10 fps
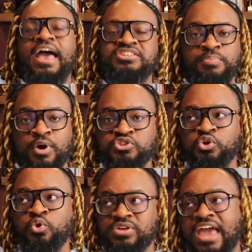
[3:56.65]
As a
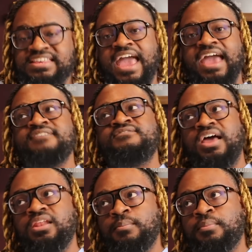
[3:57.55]
person who has had
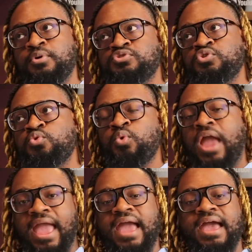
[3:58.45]
family members who
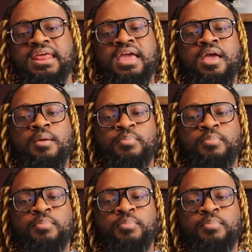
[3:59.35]
had